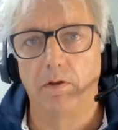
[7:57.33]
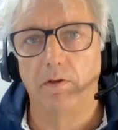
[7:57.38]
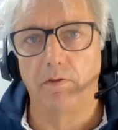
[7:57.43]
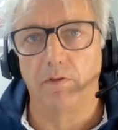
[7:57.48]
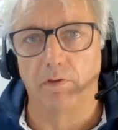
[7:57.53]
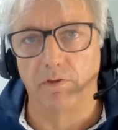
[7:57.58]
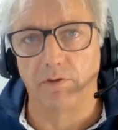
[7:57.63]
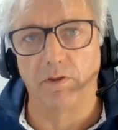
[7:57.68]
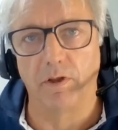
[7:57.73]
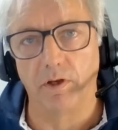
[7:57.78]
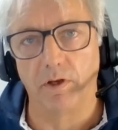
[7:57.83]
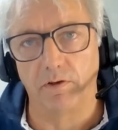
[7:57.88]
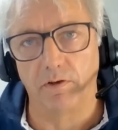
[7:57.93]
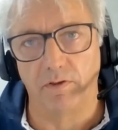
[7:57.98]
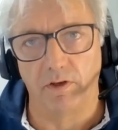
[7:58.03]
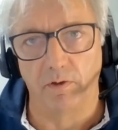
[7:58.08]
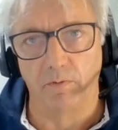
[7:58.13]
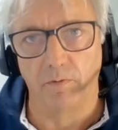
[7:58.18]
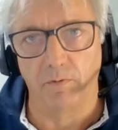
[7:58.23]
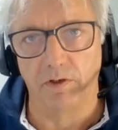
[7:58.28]
The third
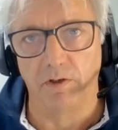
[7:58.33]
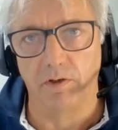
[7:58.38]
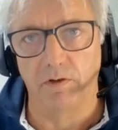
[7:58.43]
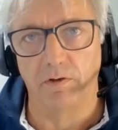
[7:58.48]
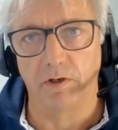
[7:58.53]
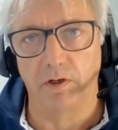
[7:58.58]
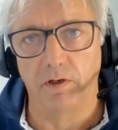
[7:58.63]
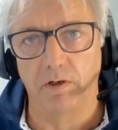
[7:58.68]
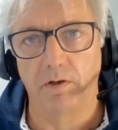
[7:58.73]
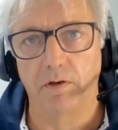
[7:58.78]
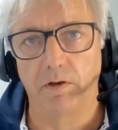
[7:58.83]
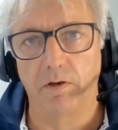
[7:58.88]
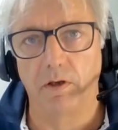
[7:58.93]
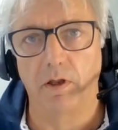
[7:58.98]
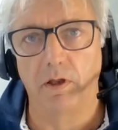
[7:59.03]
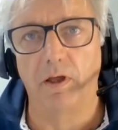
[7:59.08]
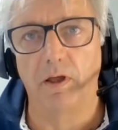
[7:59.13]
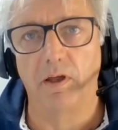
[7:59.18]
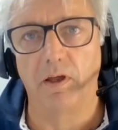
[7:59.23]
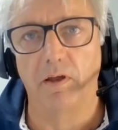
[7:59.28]
thing we're doing,
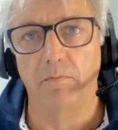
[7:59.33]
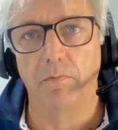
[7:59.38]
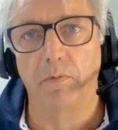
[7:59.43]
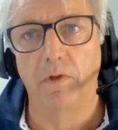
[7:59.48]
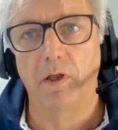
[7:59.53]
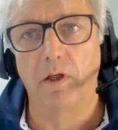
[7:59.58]
and